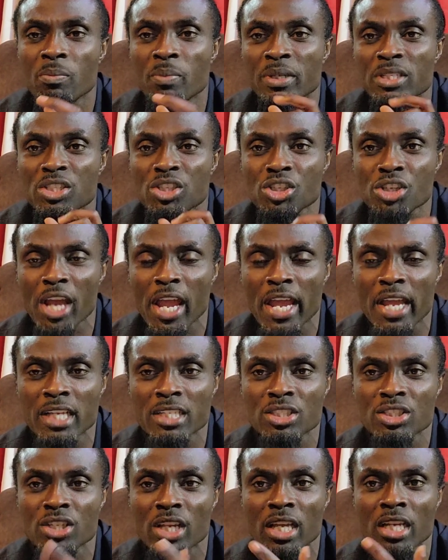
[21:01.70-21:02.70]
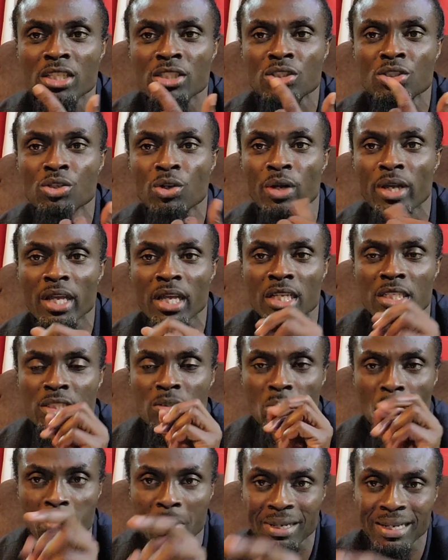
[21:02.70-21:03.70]
be changed into his
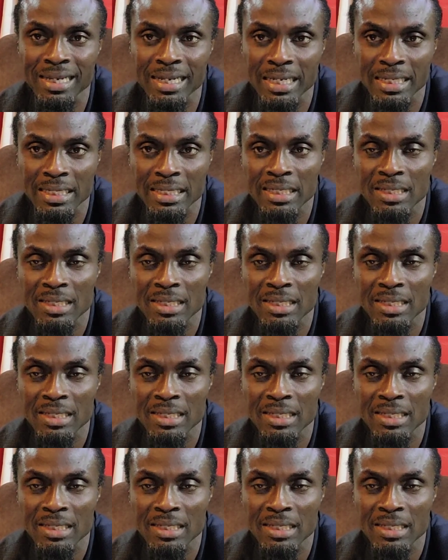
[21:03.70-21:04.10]
blood.